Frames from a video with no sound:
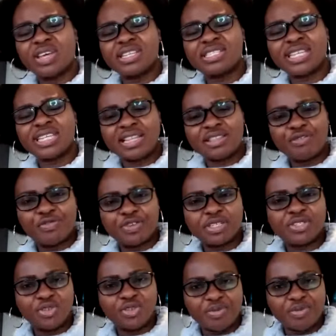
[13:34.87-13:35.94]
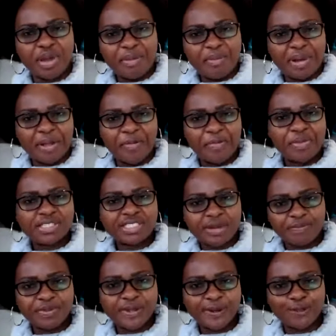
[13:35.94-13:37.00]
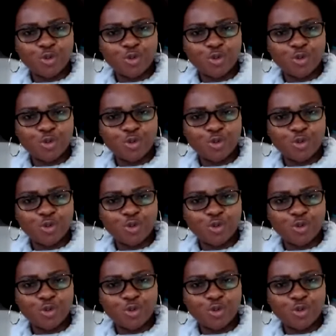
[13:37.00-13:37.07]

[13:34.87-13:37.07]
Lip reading: inside the fish, you remember? Chapter